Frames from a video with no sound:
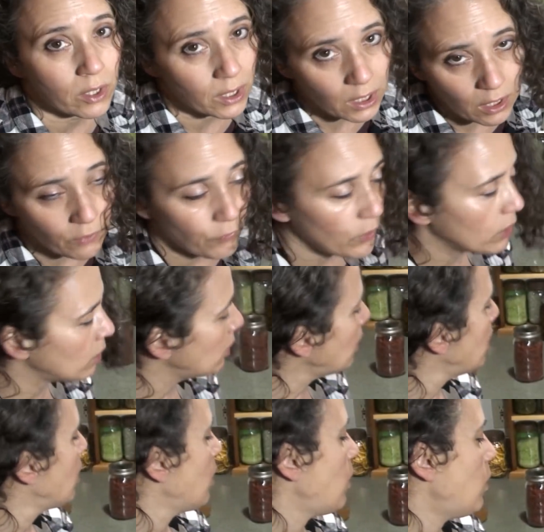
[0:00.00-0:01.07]
kefir
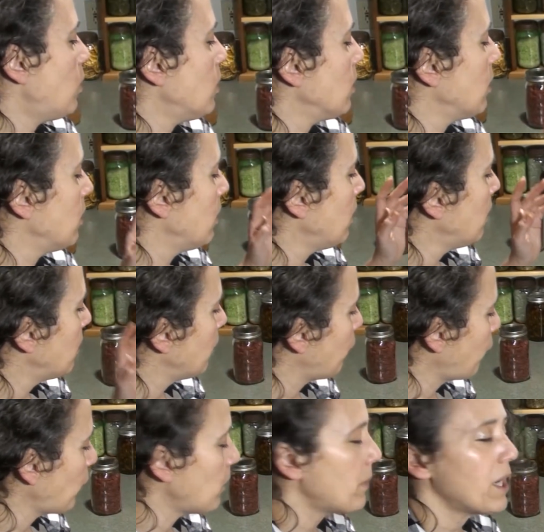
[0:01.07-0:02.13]
or the
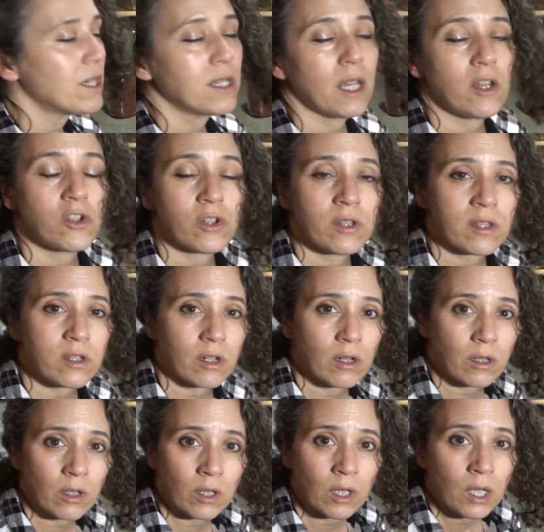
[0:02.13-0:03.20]
fermentation
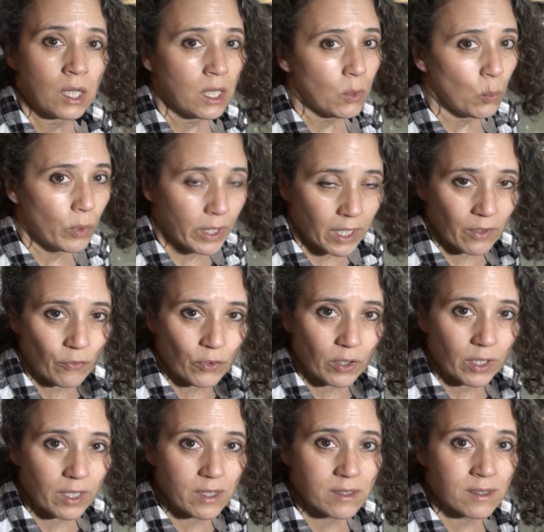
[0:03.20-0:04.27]
starter, whatever it
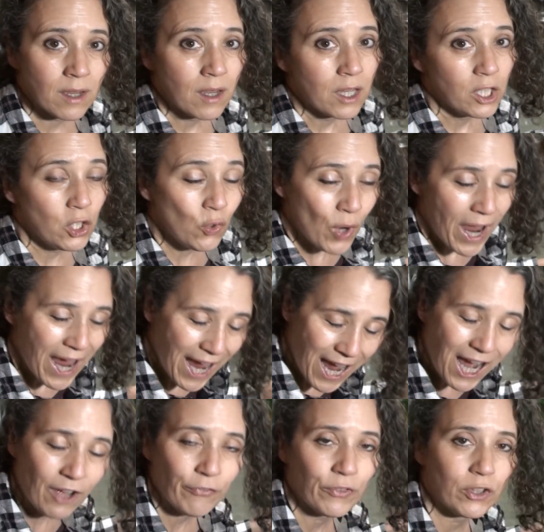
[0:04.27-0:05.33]
is, you
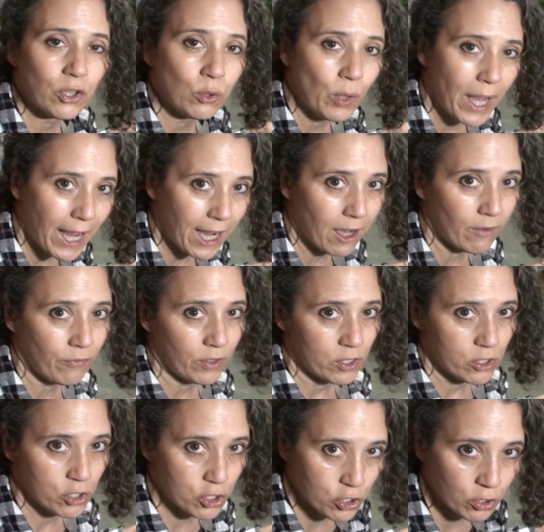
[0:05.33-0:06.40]
have to have
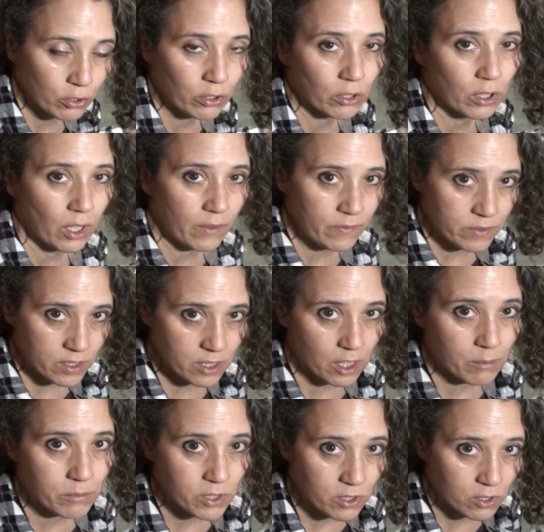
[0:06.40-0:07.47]
sugar of
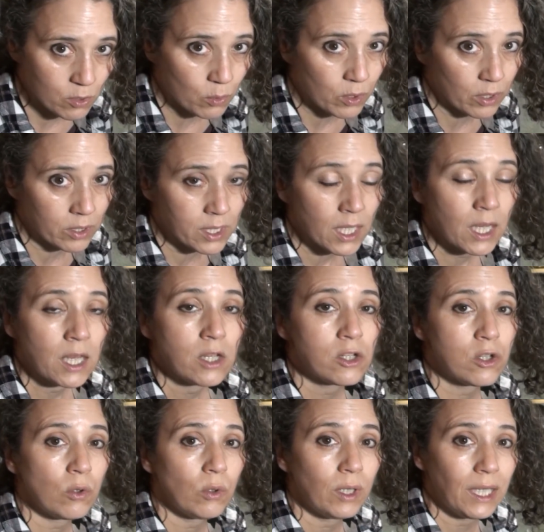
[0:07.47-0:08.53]
some sort
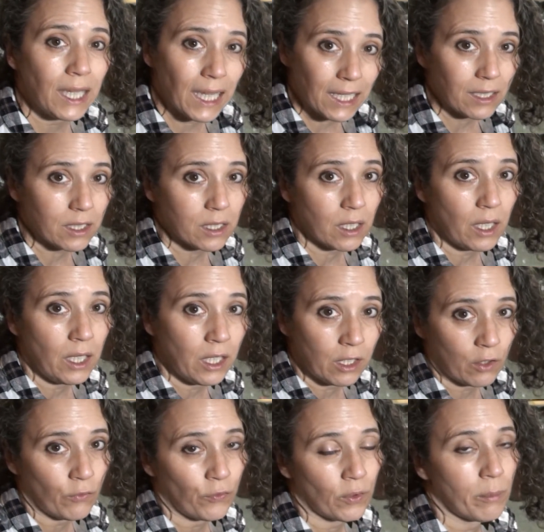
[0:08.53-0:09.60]
to get
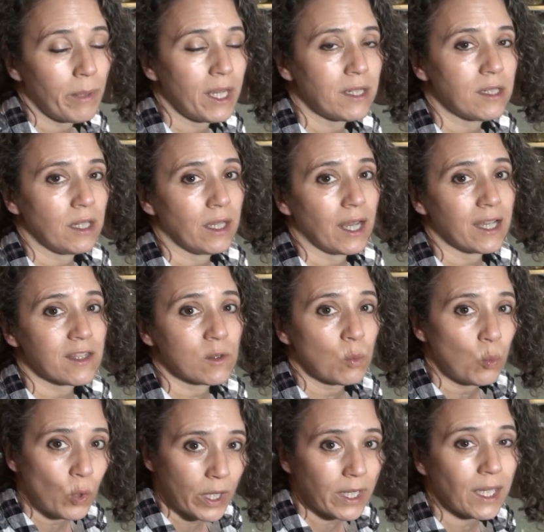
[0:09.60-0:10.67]
it fermenting. That's
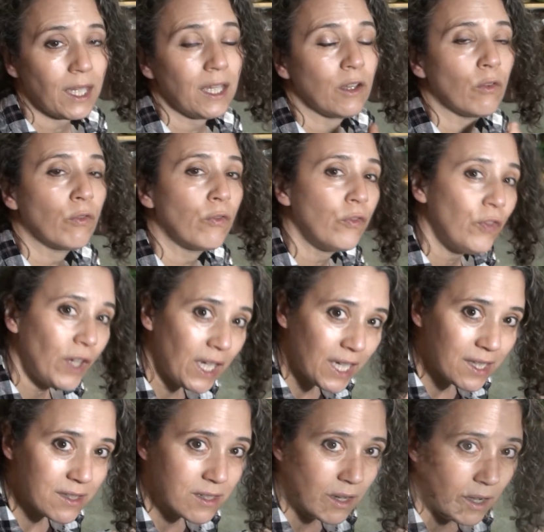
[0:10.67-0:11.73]
what it
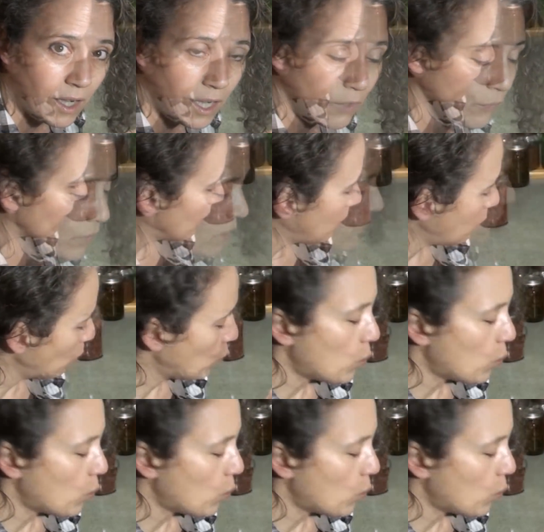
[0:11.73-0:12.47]
feeds off of.